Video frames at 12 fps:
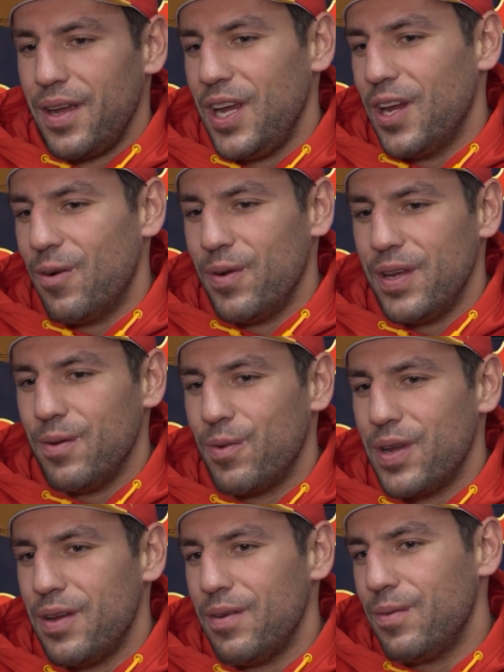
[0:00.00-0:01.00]
you know when you
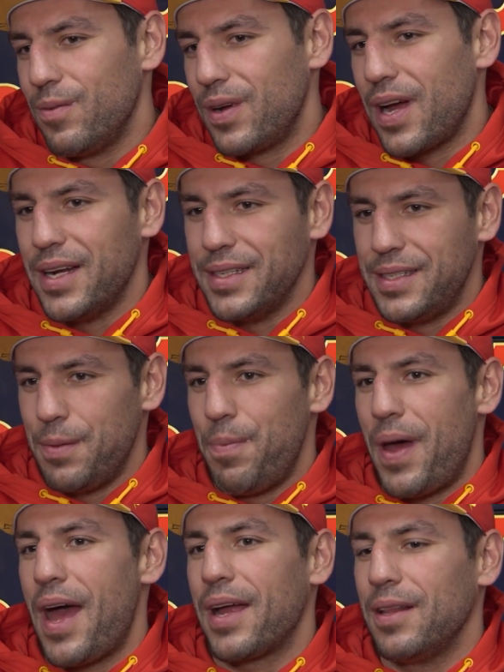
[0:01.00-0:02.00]
when you kind of sit
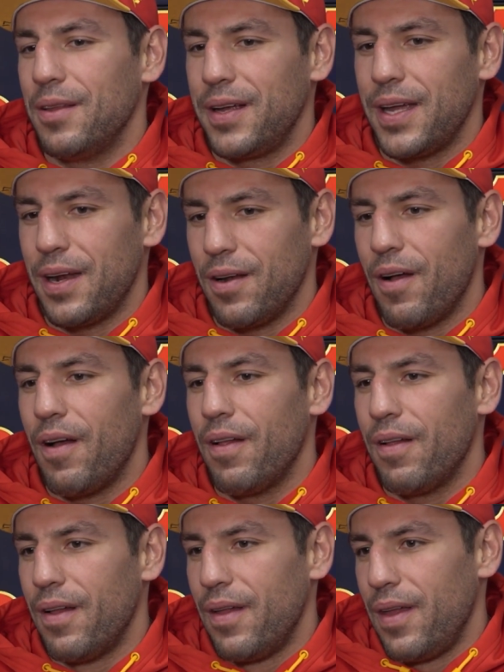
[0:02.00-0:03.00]
back and look at it
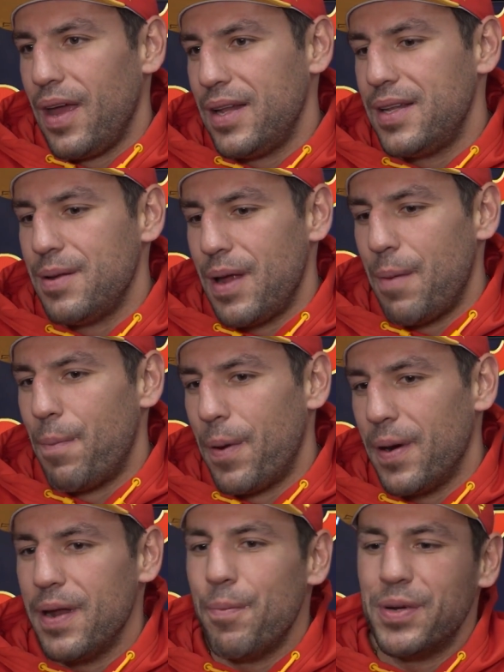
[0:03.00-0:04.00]
all and and
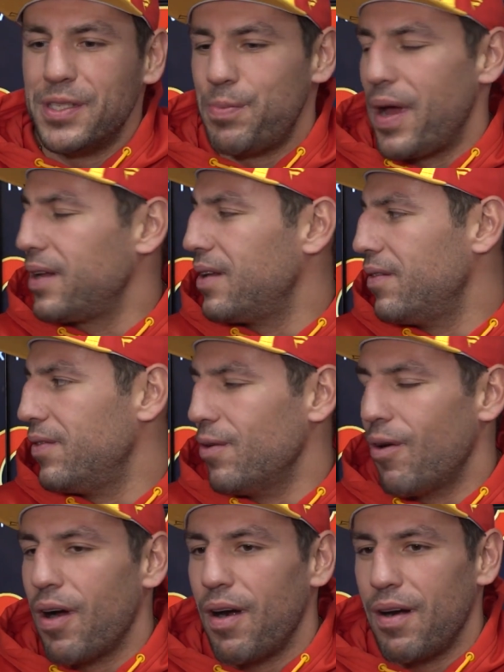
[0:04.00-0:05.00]
put it in perspective
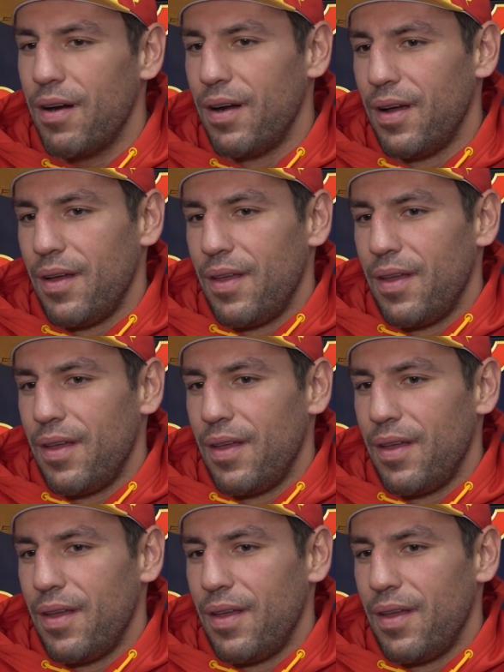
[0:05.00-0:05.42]
you are